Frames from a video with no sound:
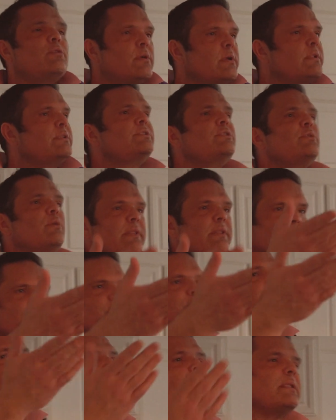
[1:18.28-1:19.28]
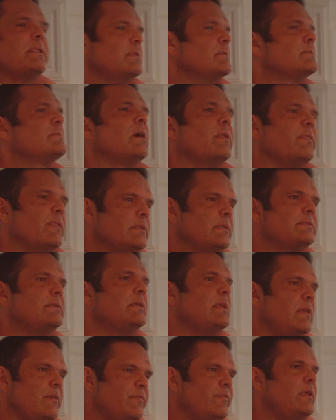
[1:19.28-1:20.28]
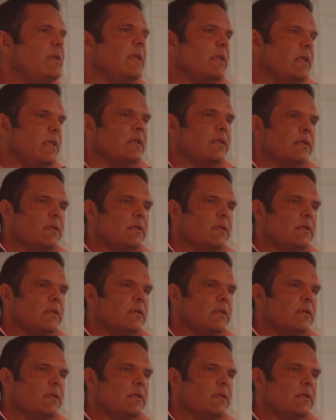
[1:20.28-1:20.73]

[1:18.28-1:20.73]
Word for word: you could do it. There's buttons on the T V.